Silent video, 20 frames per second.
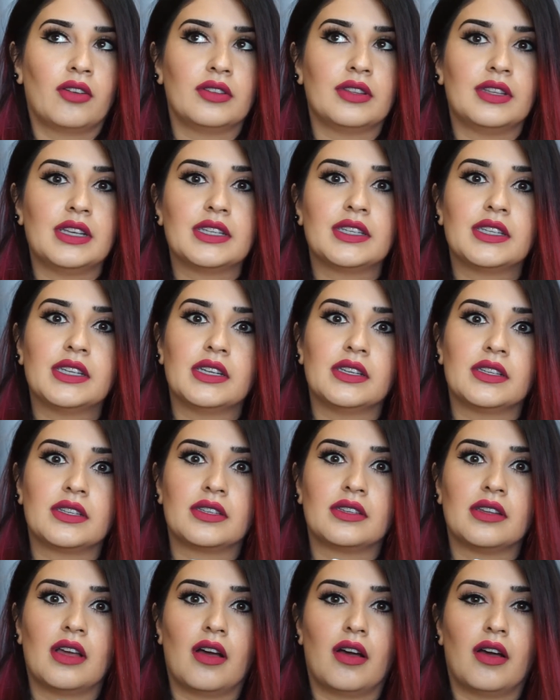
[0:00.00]
this
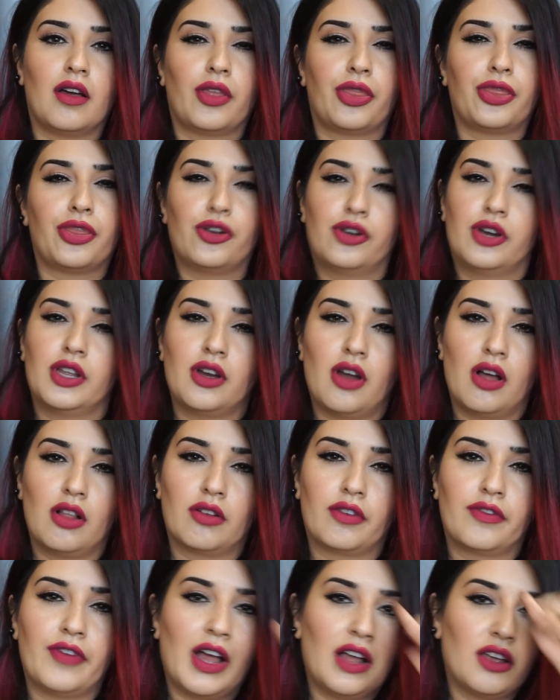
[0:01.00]
is a
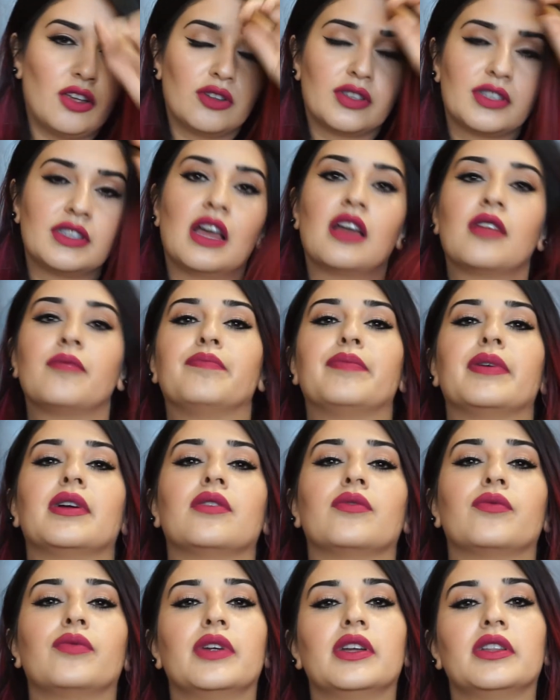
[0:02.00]
$30 value set, but
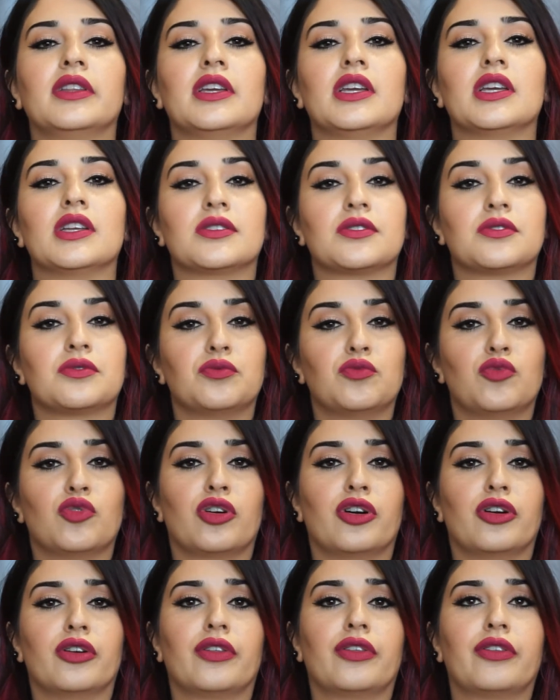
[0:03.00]
really it's
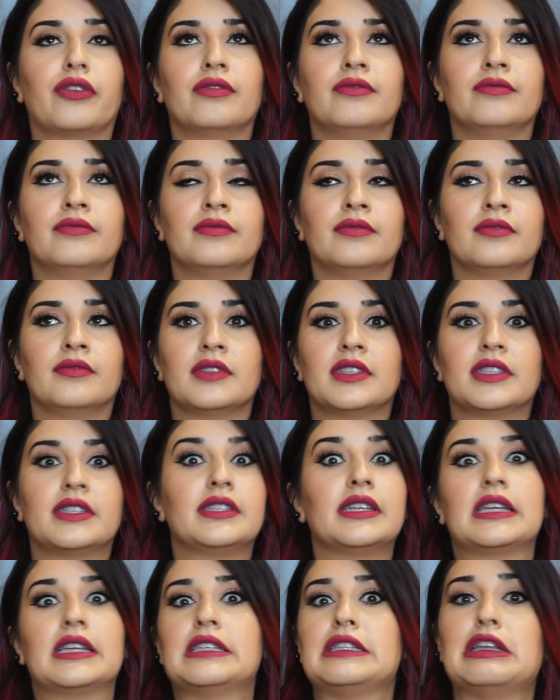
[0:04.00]
worth
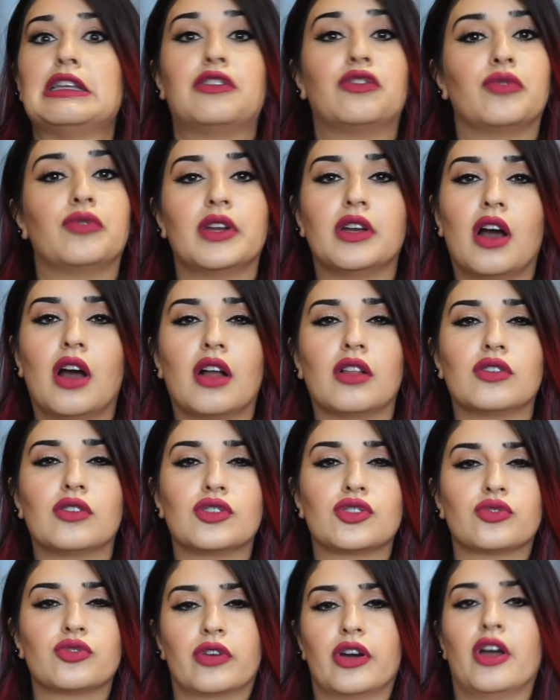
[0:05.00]
$63
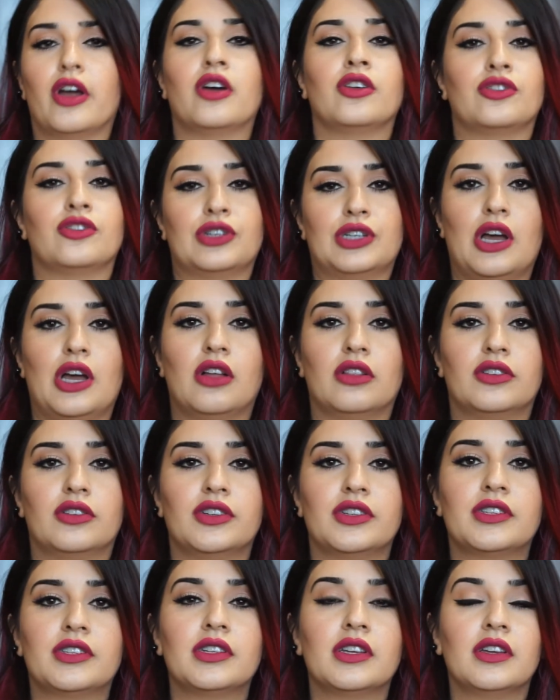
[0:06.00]
or $100.
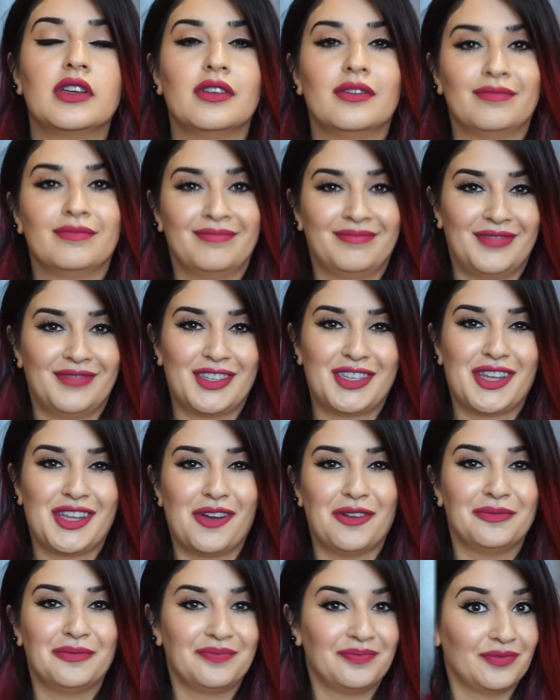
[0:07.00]
The
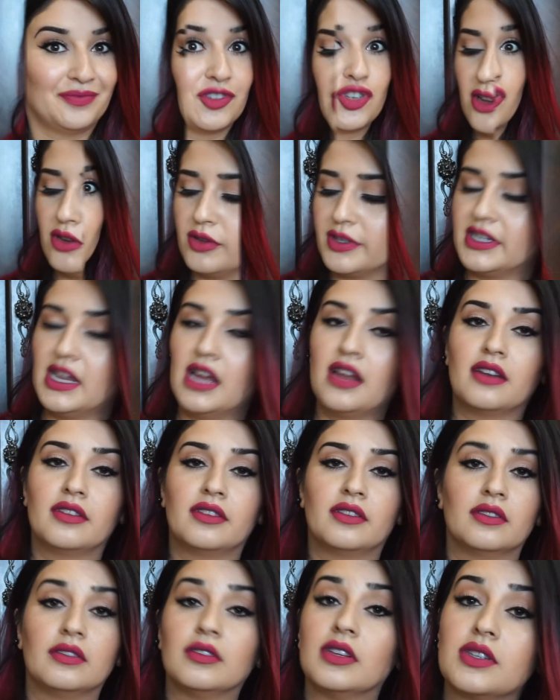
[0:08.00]
other value set,
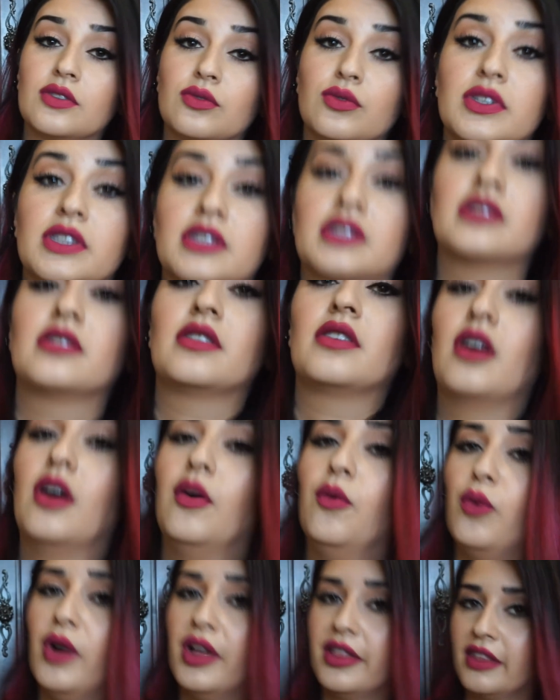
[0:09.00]
this was
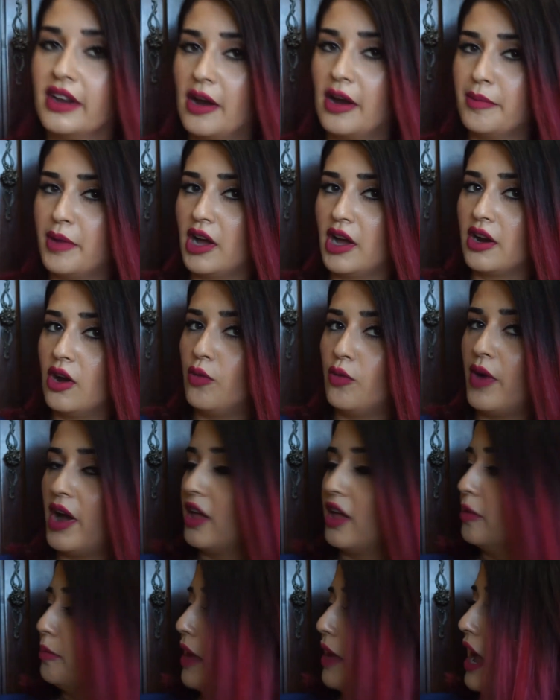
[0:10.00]
one that I bought a
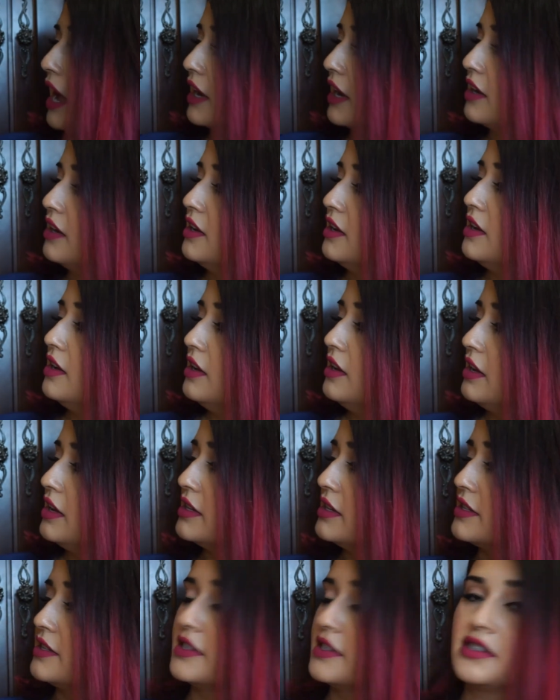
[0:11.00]
while back,
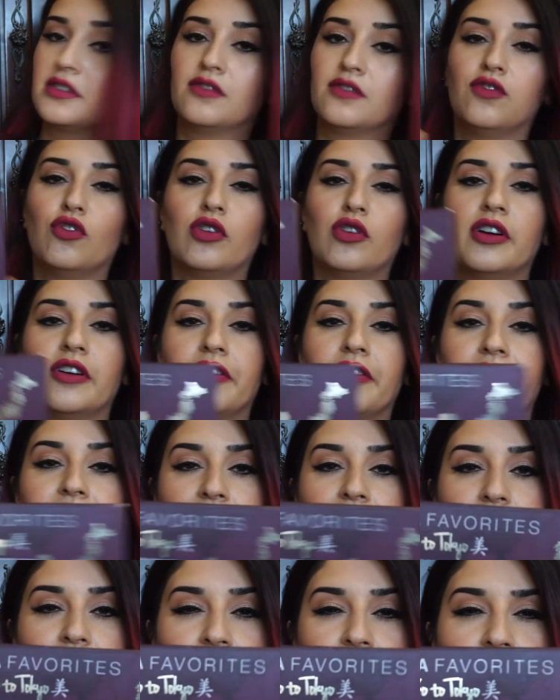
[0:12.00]
is the Sephora
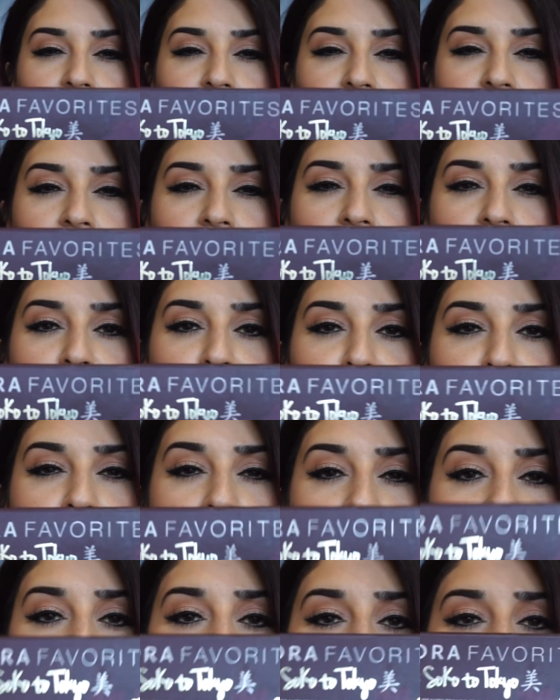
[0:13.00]
favorites.
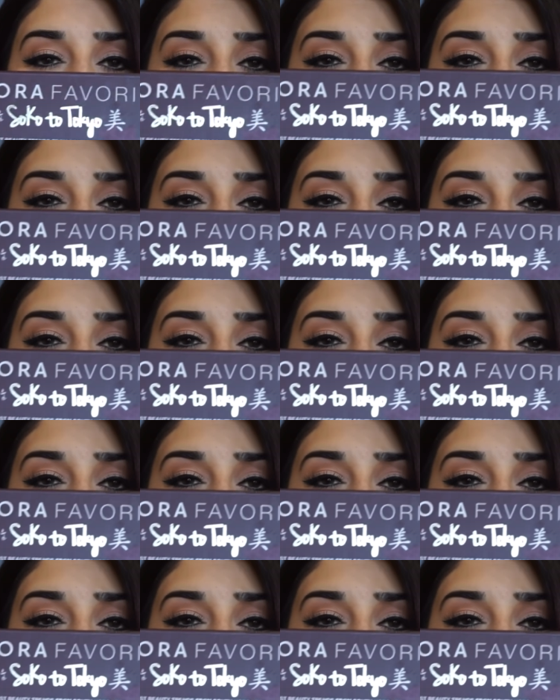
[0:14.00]
Check out the